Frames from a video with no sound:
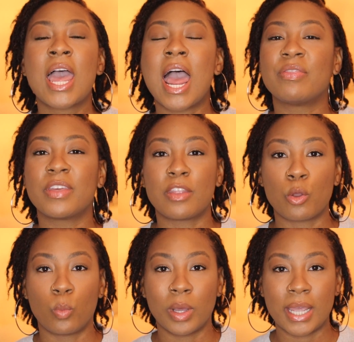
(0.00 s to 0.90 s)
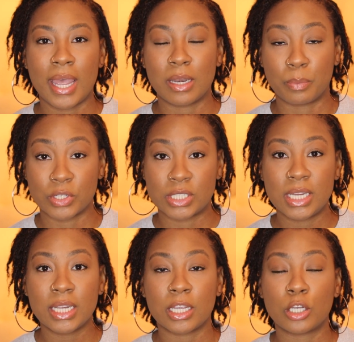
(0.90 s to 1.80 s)
And then they went ahead and
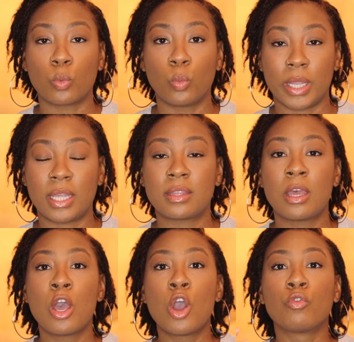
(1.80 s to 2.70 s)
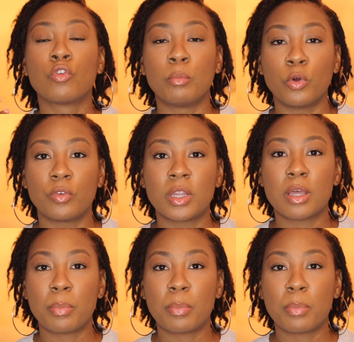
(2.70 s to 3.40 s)
proceeded with removing the